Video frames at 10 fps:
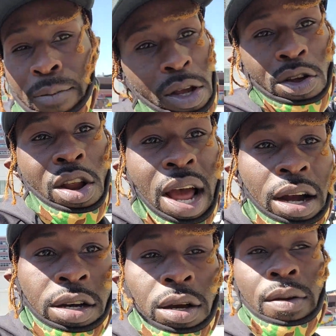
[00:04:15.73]
You're
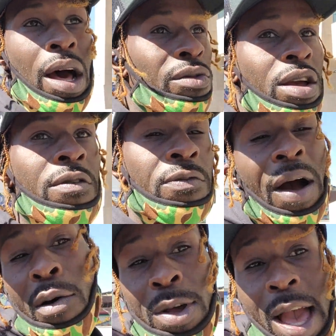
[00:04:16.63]
not gonna, I don't care
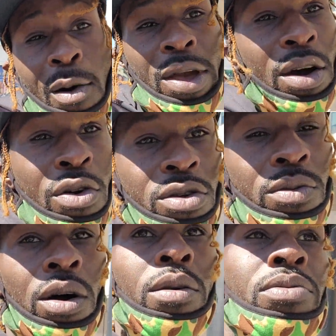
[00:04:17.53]
who you
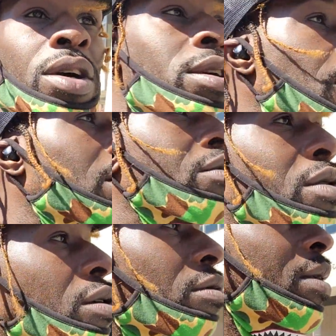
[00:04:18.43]
are, boy, you're not gonna
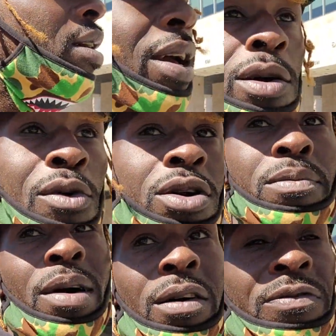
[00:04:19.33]
call me an N-word
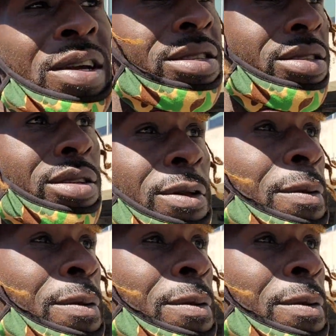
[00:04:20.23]
in my face and